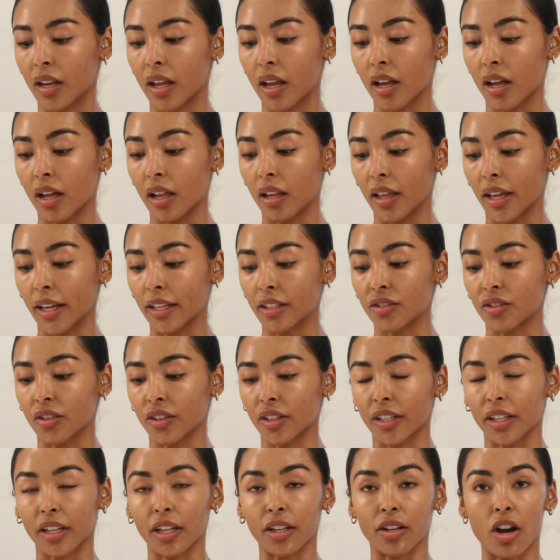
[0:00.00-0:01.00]
I like
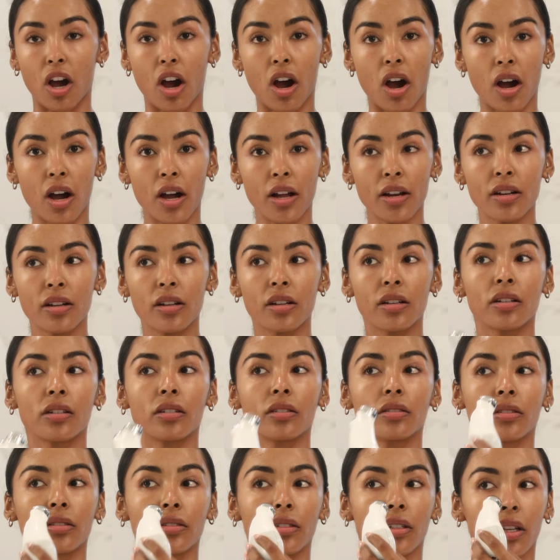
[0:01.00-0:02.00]
turning it on
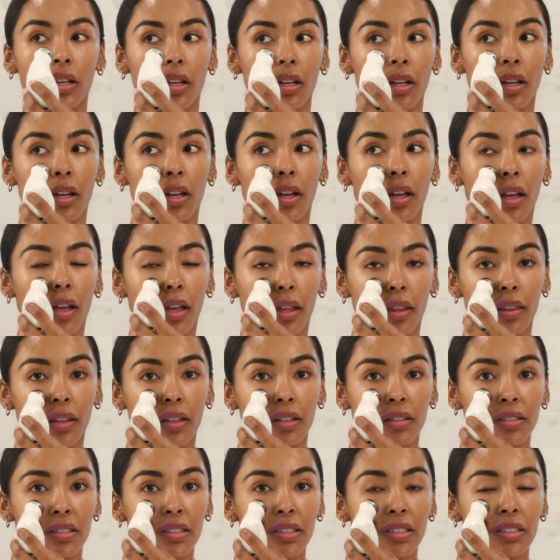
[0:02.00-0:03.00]

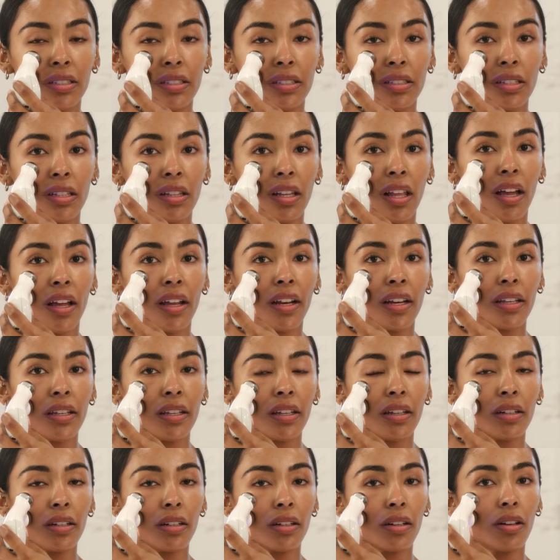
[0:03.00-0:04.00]
and then sliding
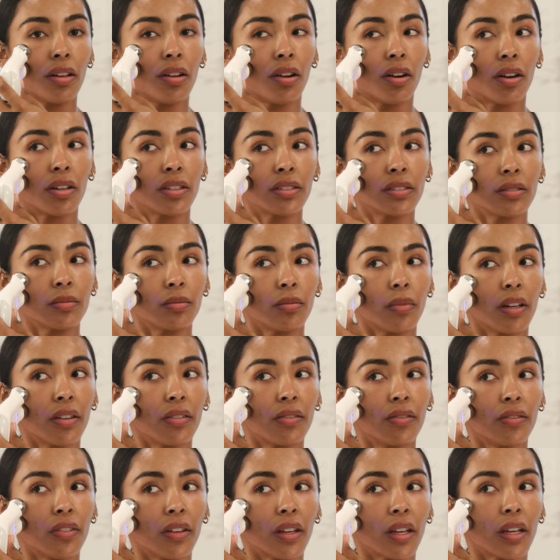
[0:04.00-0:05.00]
it across my
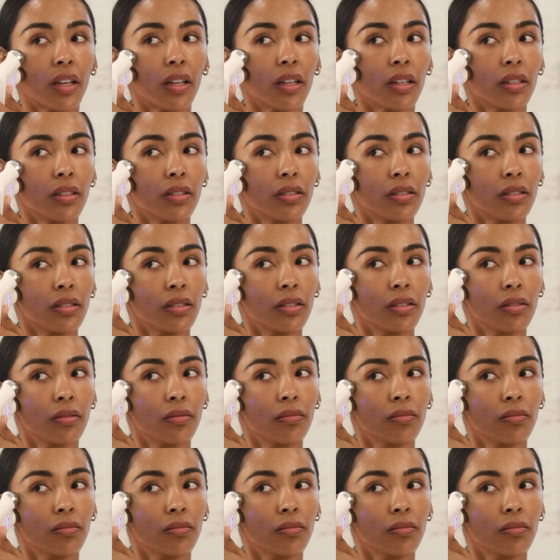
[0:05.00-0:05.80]
face.